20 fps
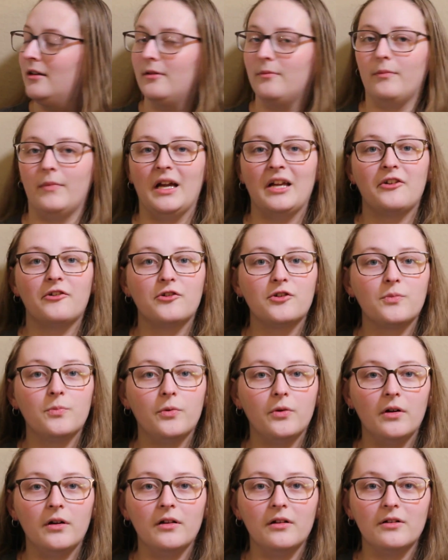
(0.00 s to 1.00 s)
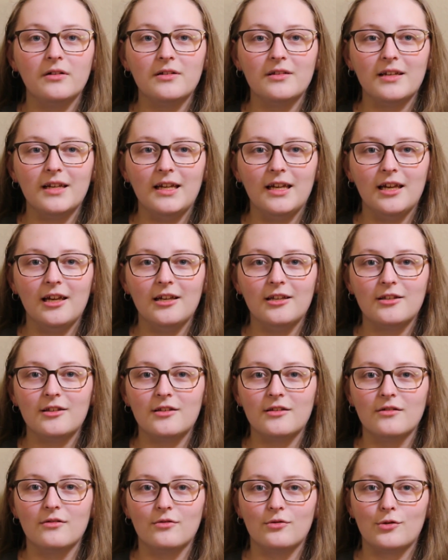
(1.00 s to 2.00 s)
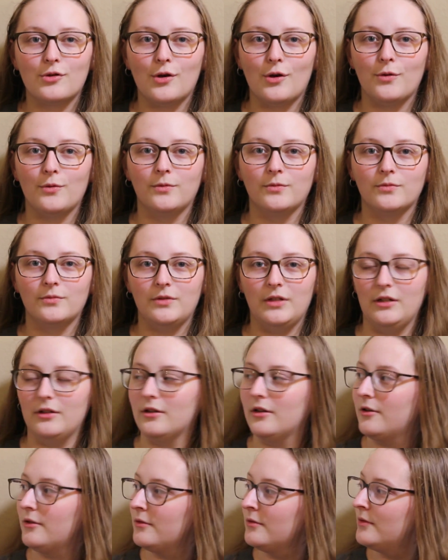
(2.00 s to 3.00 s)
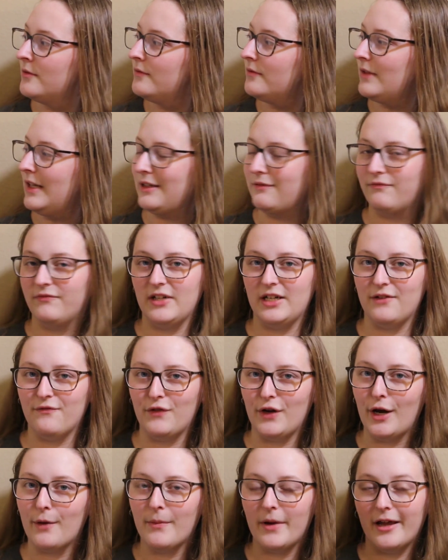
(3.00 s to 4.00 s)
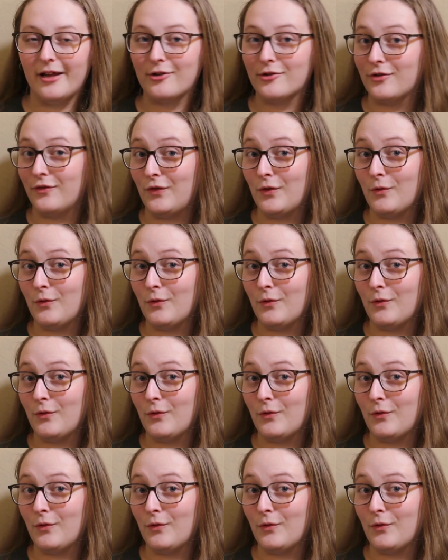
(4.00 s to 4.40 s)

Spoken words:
minor spoilers, I guess. So, you know, like very minor. So if